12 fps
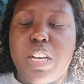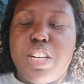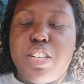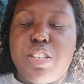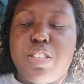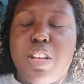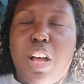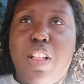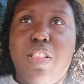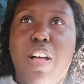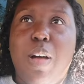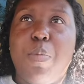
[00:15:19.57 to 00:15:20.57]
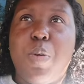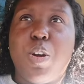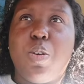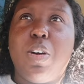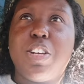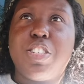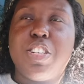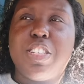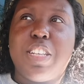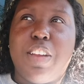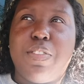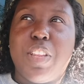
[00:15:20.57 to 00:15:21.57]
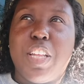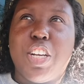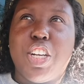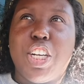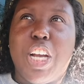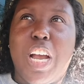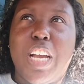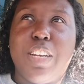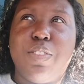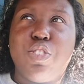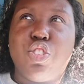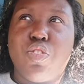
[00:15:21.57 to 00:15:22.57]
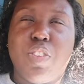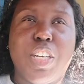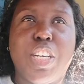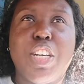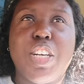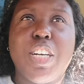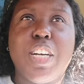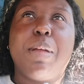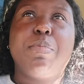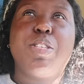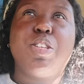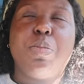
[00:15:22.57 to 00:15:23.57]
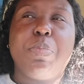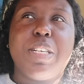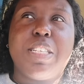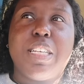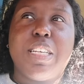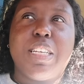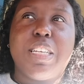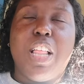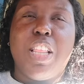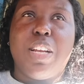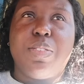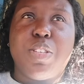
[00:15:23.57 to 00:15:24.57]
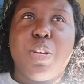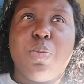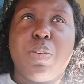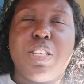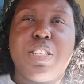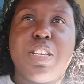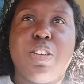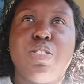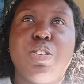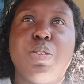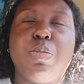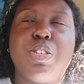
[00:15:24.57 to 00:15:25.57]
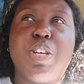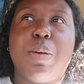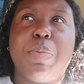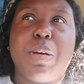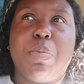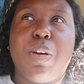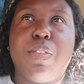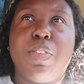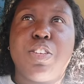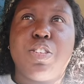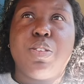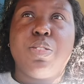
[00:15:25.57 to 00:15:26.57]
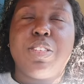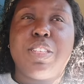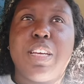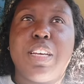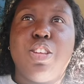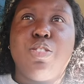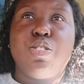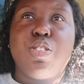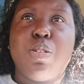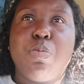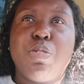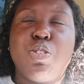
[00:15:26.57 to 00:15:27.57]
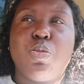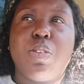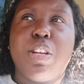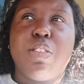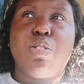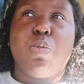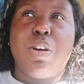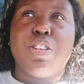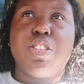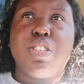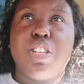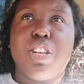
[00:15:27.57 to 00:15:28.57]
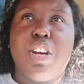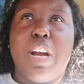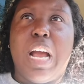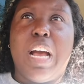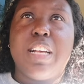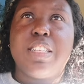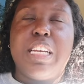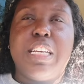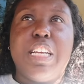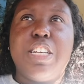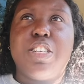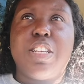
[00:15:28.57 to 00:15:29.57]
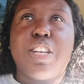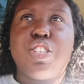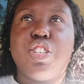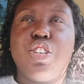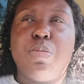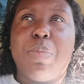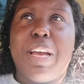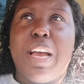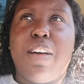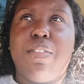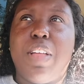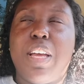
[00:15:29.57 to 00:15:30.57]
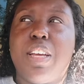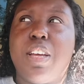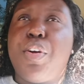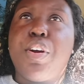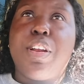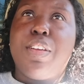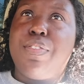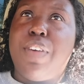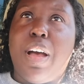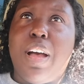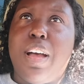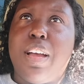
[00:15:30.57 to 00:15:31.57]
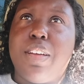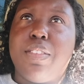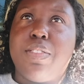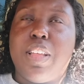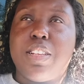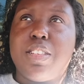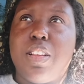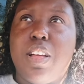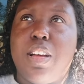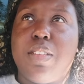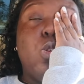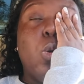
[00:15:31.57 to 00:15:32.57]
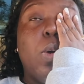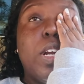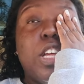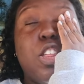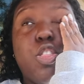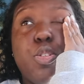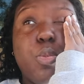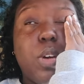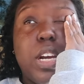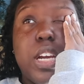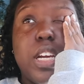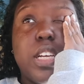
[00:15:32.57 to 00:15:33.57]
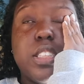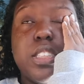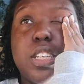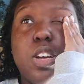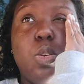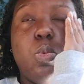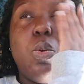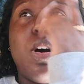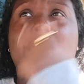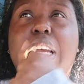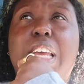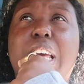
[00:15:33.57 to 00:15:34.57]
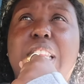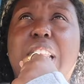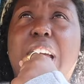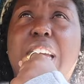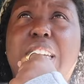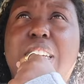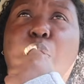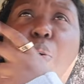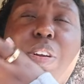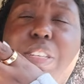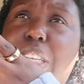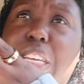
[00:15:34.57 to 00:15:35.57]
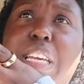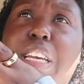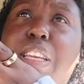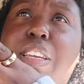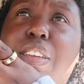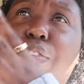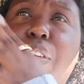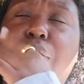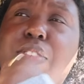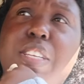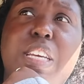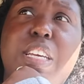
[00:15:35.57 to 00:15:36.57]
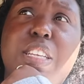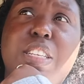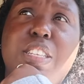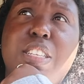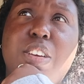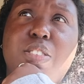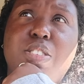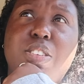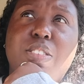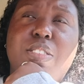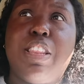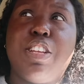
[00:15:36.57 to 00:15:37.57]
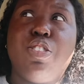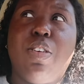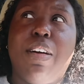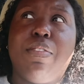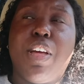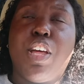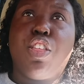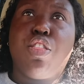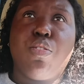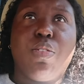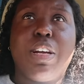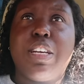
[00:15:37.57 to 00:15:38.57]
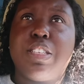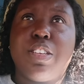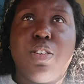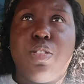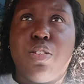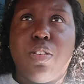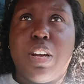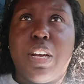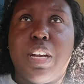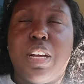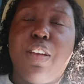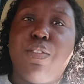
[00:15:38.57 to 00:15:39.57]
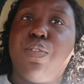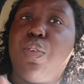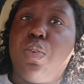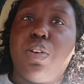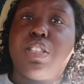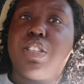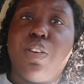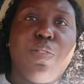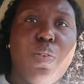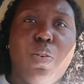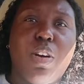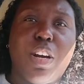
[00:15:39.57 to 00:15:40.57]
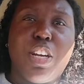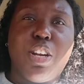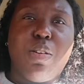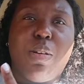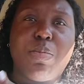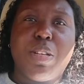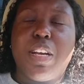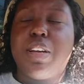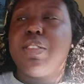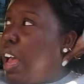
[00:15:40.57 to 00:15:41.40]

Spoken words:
There's a lot more questions that I feel like are kind of trickier, but I'm still missing a lot of skill 1 and skill 2, which a big part of it too is like those are the majority of the questions that you're asked. In each section you might have like 35, that's a lot, 23 skill 1 and like 14, 15 skill 2. And then you'll have like 3 skill 3 and 4 skill 4. You know what I'm saying?